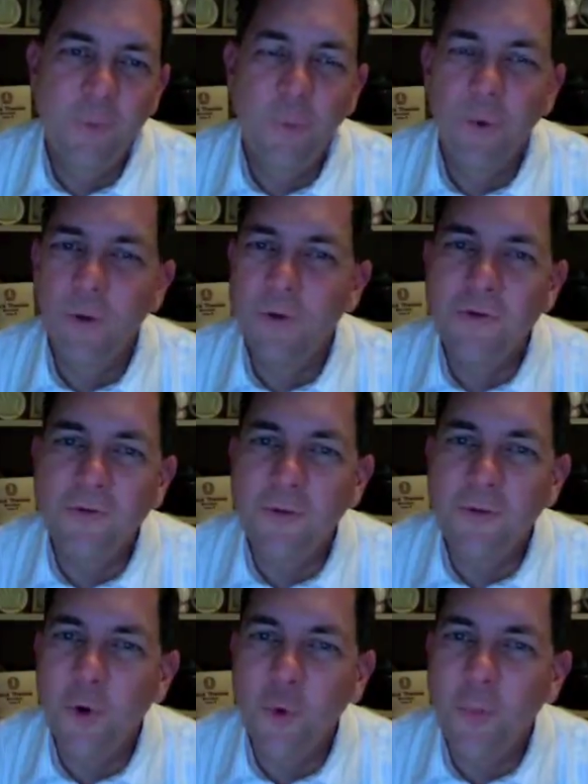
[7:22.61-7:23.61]
Words of
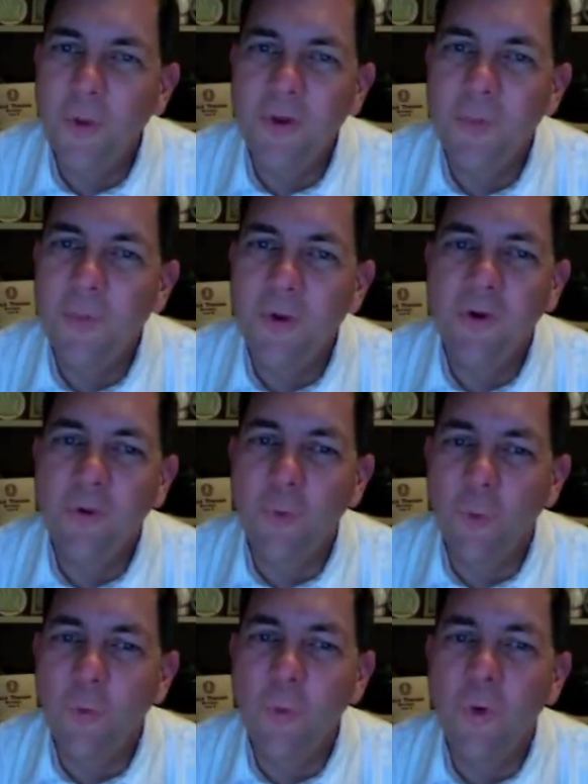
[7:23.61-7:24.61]
hope out of Mark
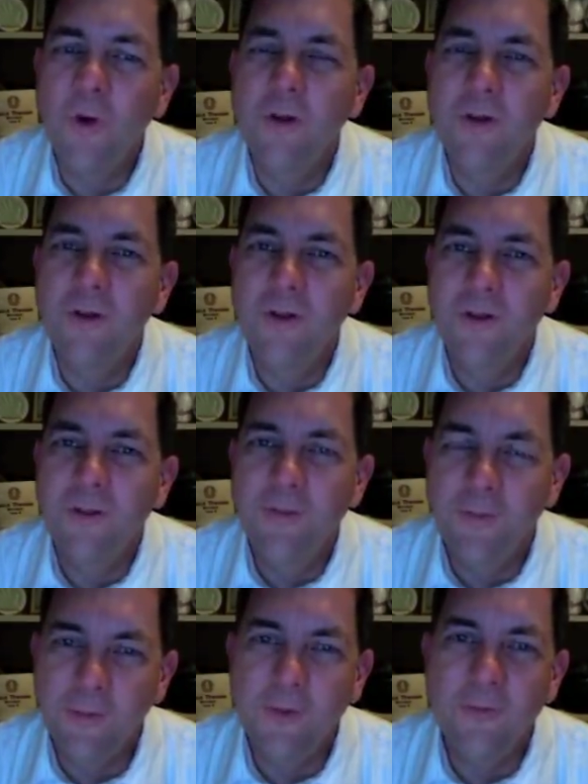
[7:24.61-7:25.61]

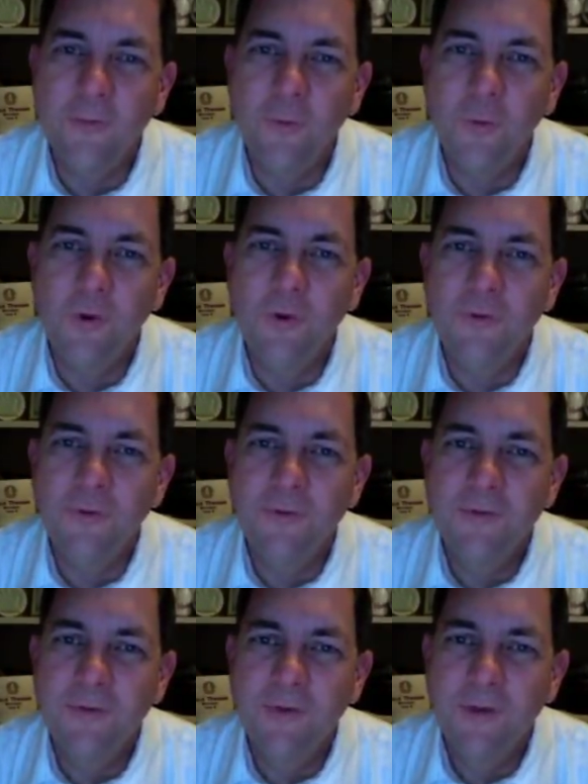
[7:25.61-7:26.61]
1:34.
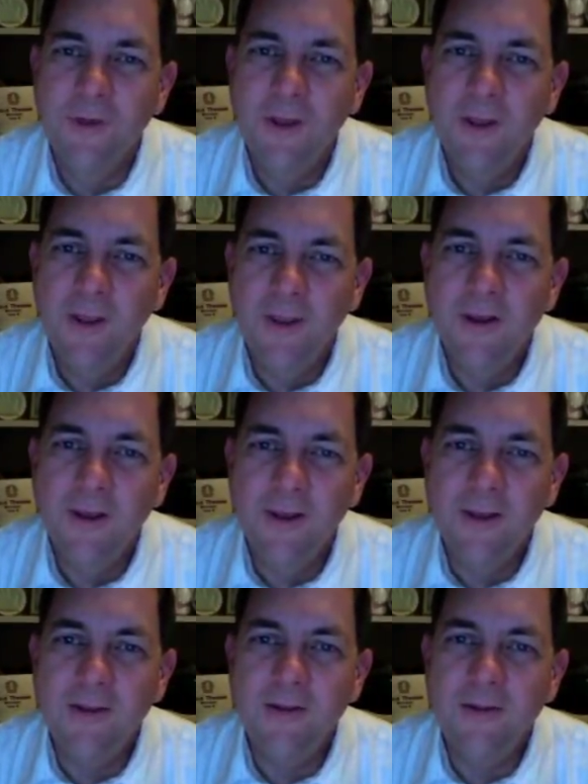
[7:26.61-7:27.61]
And
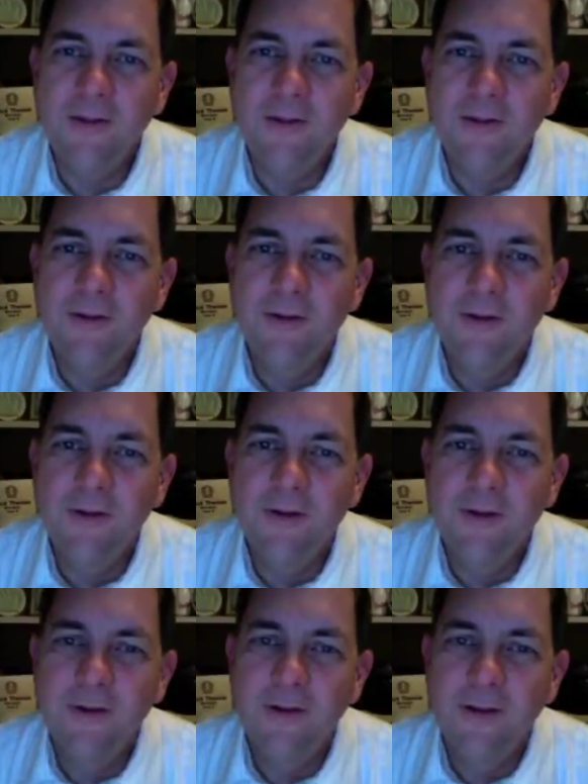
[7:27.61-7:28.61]
again,
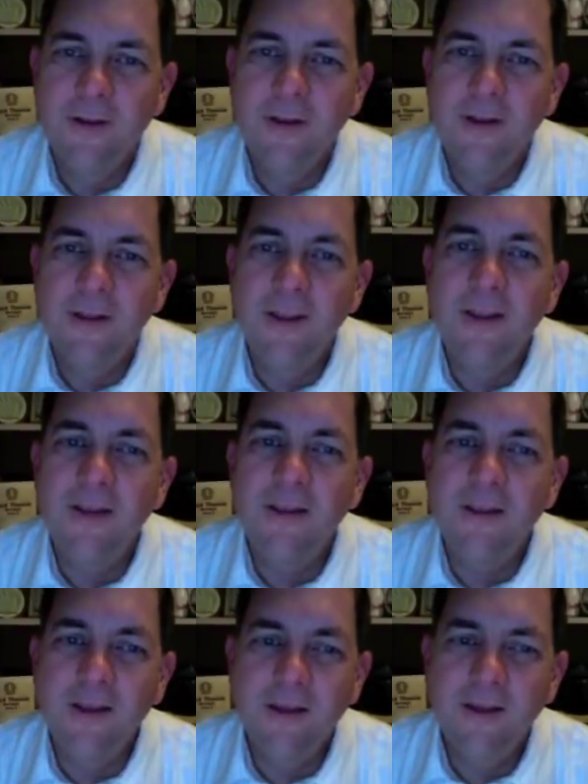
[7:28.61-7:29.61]

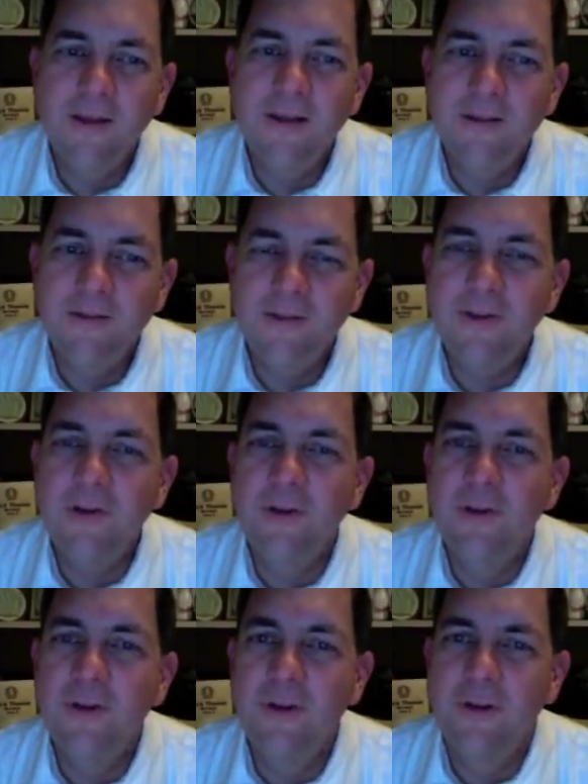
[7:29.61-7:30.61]
he still
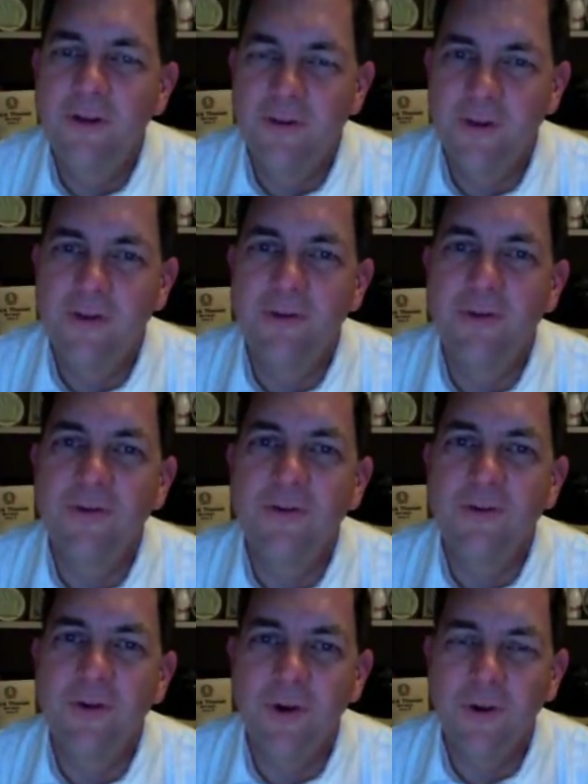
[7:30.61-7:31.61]
touches
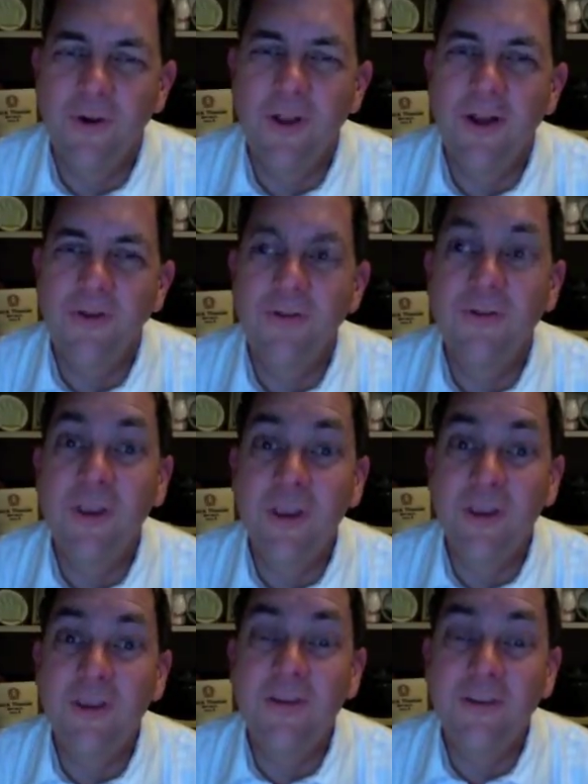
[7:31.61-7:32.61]
our lives.
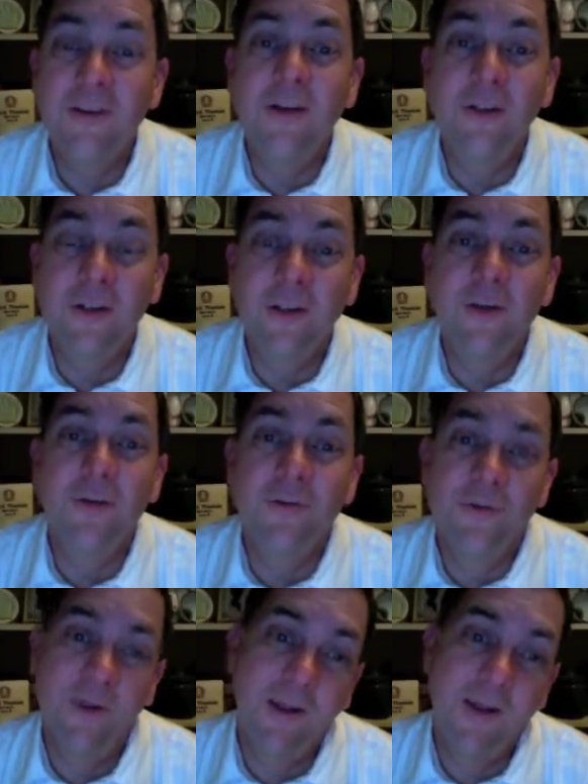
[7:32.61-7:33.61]
He still heals
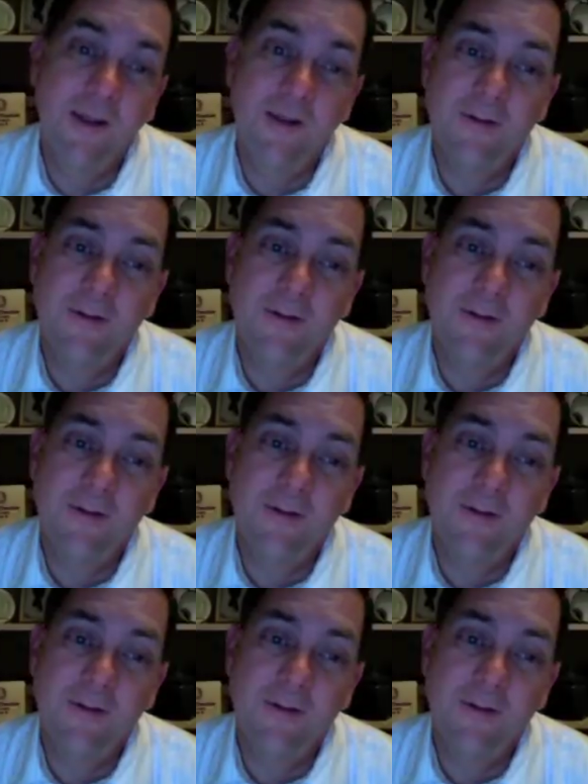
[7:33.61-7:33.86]
today.